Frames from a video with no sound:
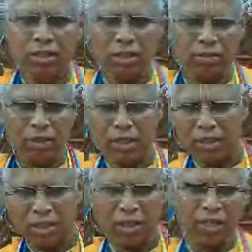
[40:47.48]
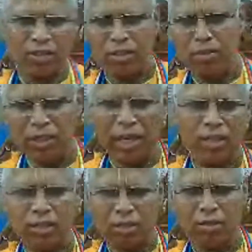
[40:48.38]
So he has to be
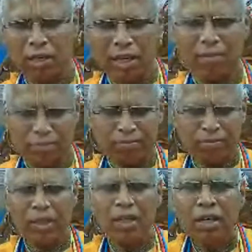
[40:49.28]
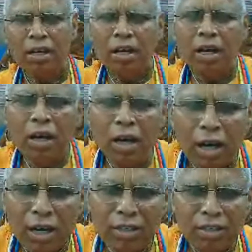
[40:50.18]
next to him.
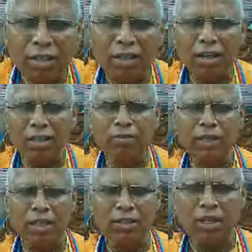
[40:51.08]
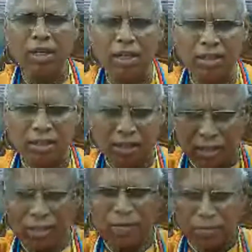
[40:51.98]
And Advaitacharya is
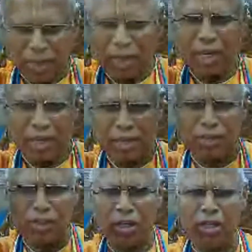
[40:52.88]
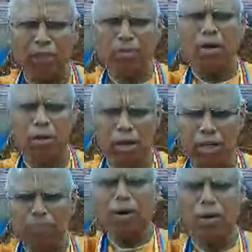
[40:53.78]
behind and say, Haribol,
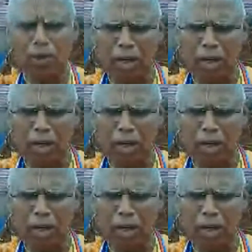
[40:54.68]
Haribol,